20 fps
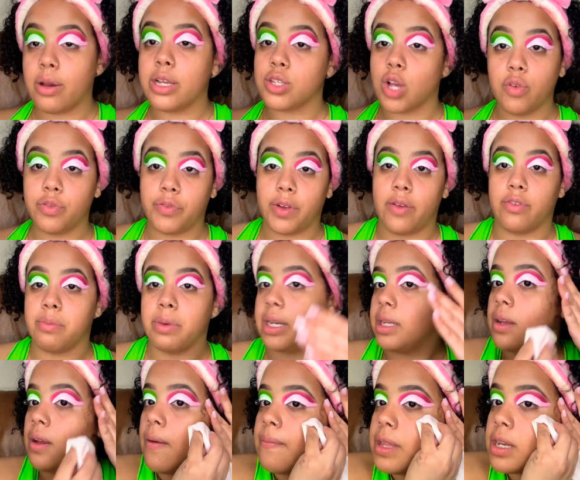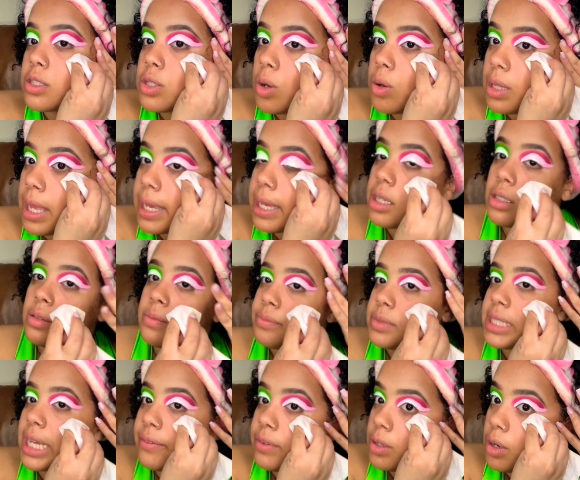it's over for everybody. There's no like
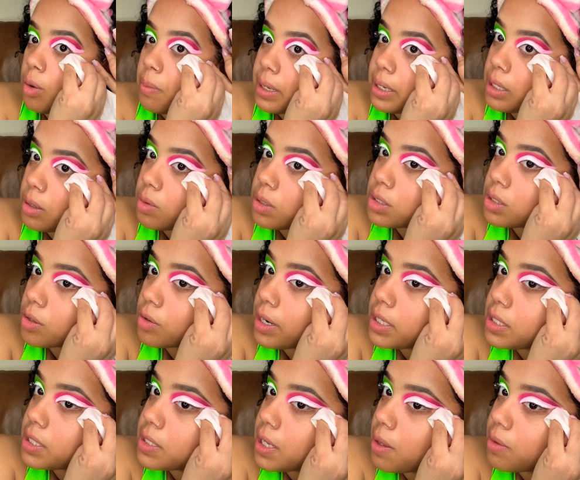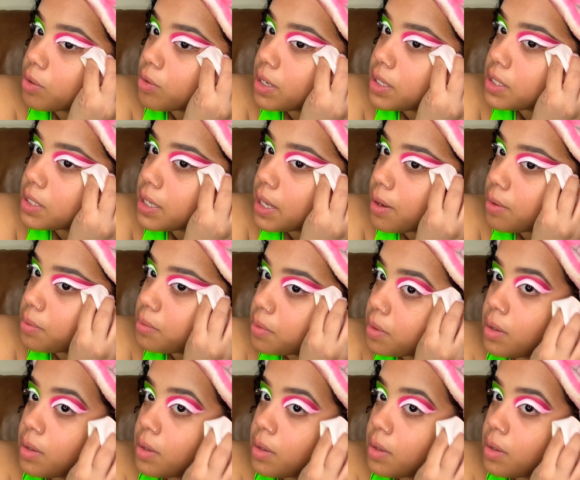saving nobody. Once the crazy is out, the crazy is out.